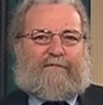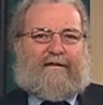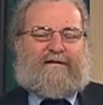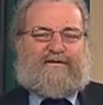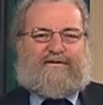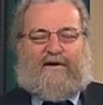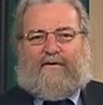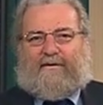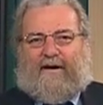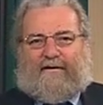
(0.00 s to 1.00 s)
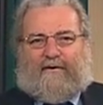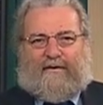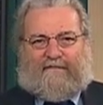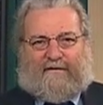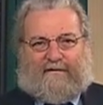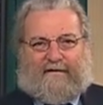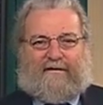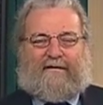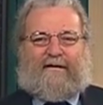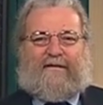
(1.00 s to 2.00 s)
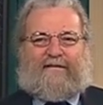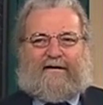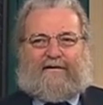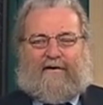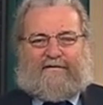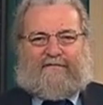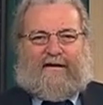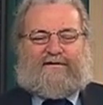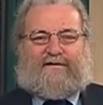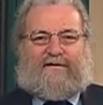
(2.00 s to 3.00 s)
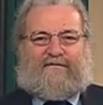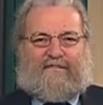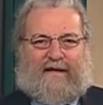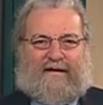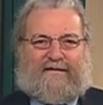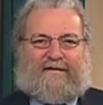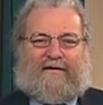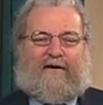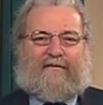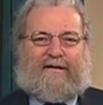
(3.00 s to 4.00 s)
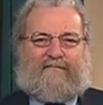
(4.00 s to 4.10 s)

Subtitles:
This showed unequivocally that cultivation of maize had already